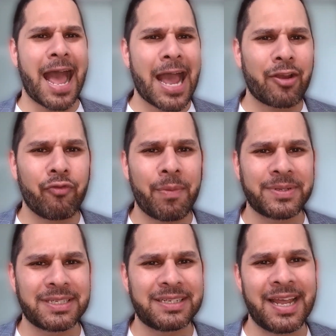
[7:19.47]
accurate
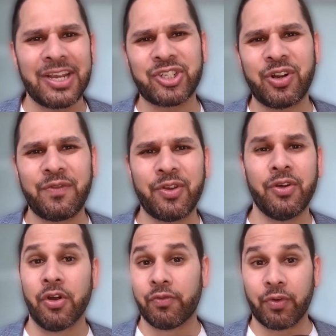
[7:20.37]
representation of
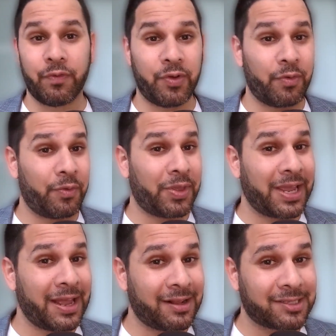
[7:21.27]
you, review it with
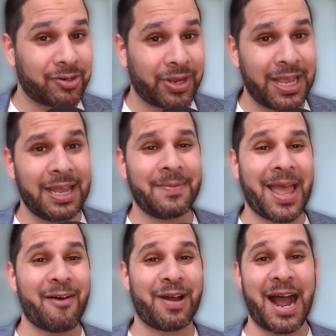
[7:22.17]
the counsellor
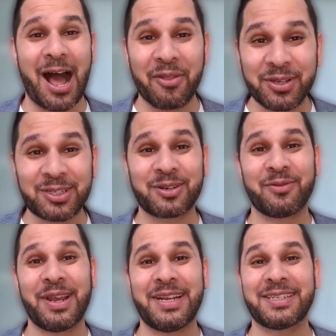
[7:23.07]
again, have others
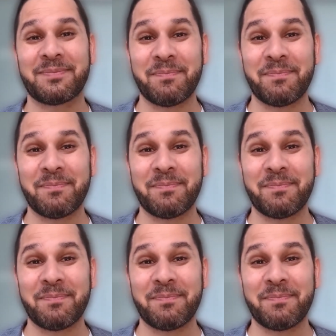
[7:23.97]
to read it,